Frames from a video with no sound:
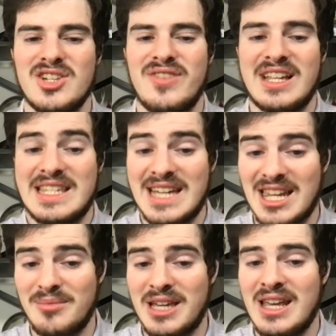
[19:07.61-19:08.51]
Javon
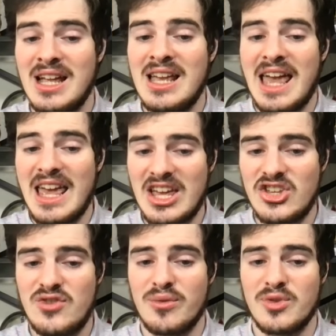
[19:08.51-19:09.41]
Solomon,
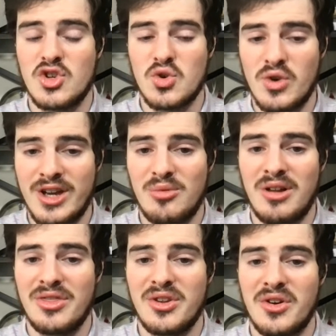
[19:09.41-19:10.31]
edge from Troy at
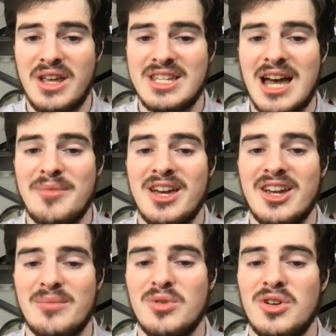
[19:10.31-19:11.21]
130. Tommy
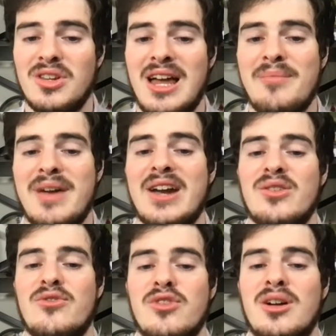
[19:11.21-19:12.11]
Eichenberg, linebacker
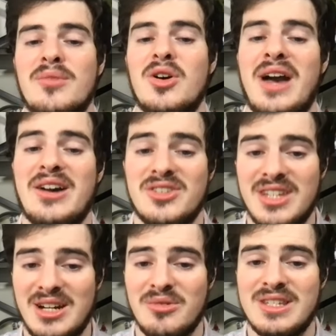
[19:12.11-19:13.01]
from Ohio State
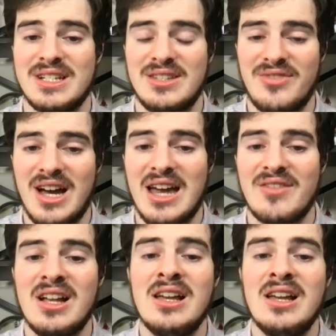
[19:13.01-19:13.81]
at 165.